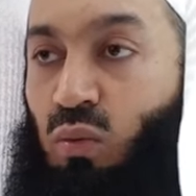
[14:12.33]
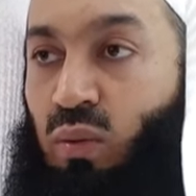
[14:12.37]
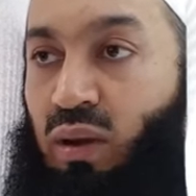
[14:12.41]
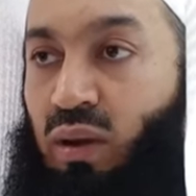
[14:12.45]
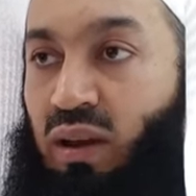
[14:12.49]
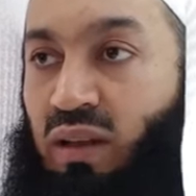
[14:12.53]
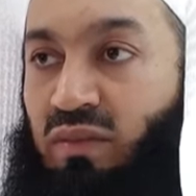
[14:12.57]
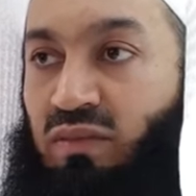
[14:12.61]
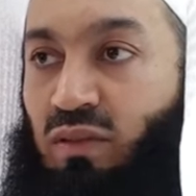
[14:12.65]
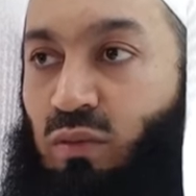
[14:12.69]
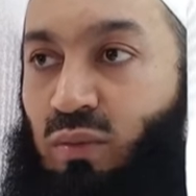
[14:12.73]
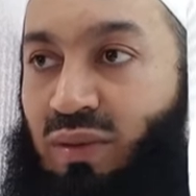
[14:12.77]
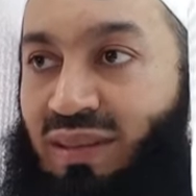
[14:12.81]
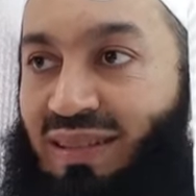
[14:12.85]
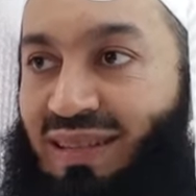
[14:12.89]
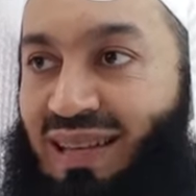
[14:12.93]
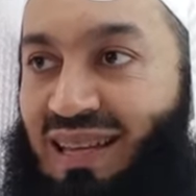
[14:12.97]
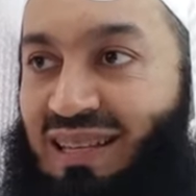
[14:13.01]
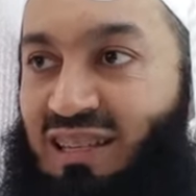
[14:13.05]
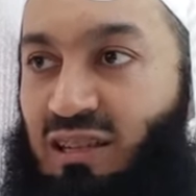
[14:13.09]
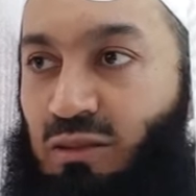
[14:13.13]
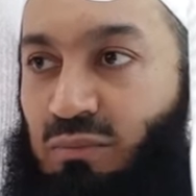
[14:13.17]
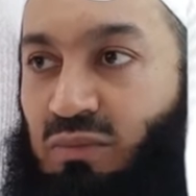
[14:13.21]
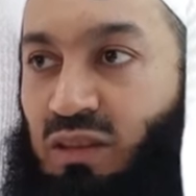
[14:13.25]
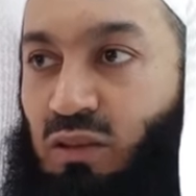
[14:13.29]
Whenever we
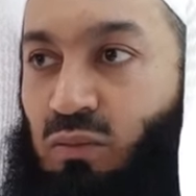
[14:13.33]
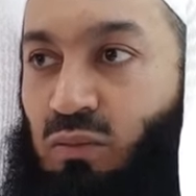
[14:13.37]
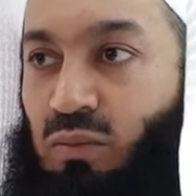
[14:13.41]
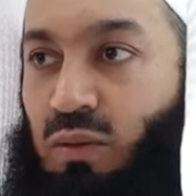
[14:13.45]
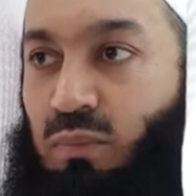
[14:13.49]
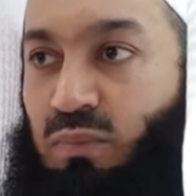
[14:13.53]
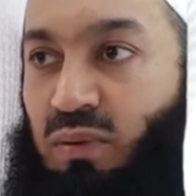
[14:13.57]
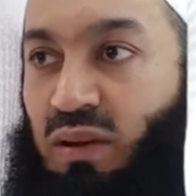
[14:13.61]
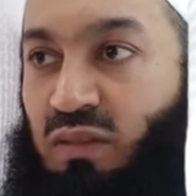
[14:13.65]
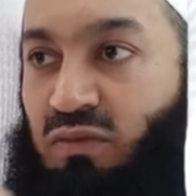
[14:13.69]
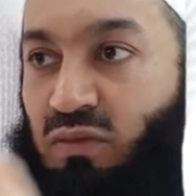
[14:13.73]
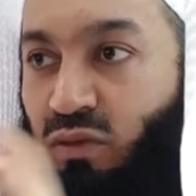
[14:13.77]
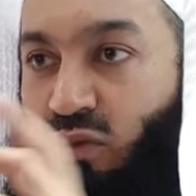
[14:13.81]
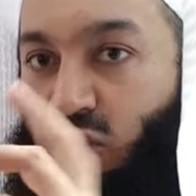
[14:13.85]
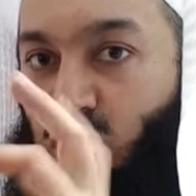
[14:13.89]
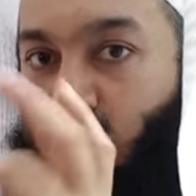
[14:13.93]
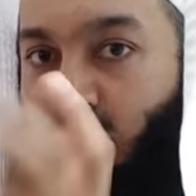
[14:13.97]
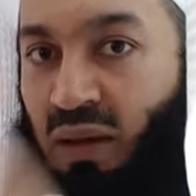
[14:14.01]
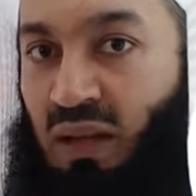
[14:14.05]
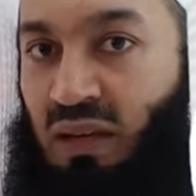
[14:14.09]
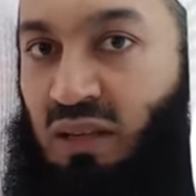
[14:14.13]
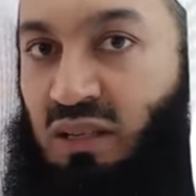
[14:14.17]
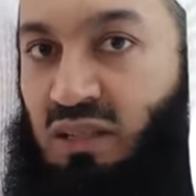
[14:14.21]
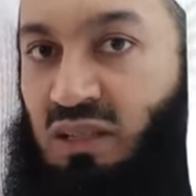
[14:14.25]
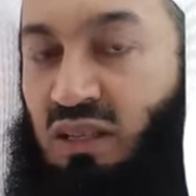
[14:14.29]
say something, we pray for
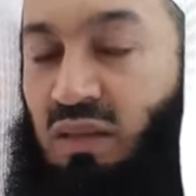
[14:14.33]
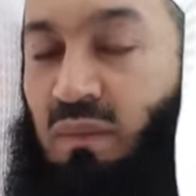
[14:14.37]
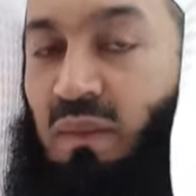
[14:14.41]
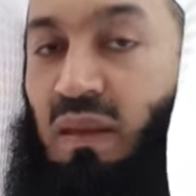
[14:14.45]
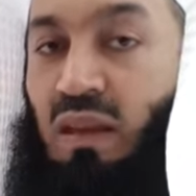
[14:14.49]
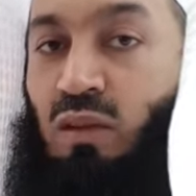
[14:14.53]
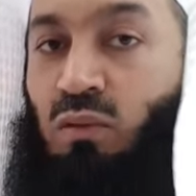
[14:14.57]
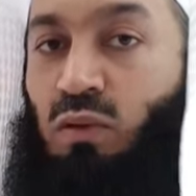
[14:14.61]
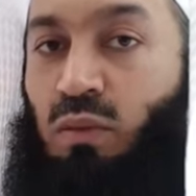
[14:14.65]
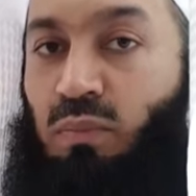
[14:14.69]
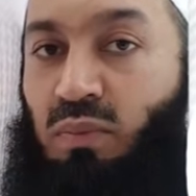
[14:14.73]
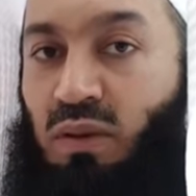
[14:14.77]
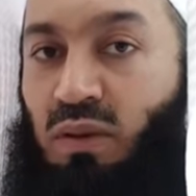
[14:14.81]
humanity,